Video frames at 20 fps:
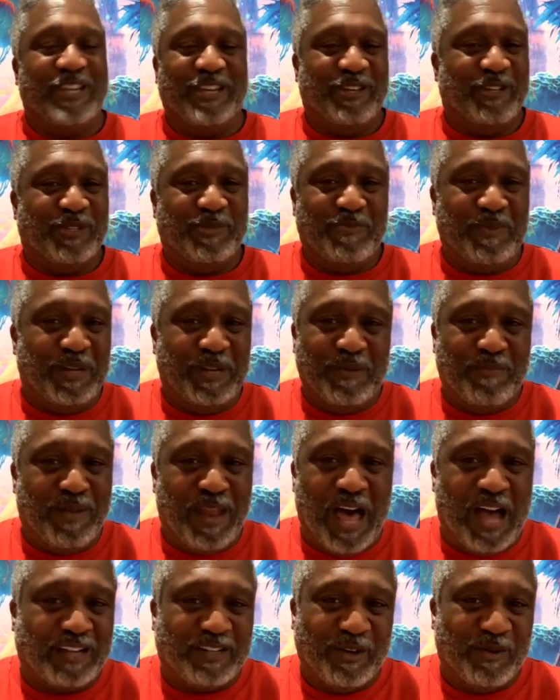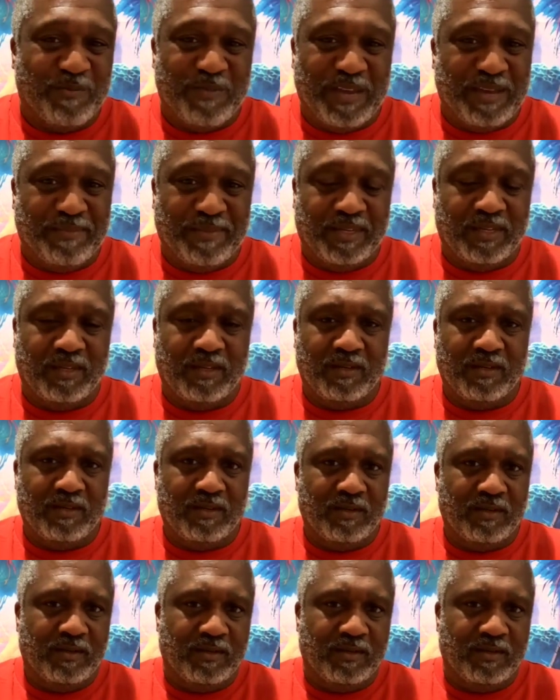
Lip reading: It'll spin the block though, baby.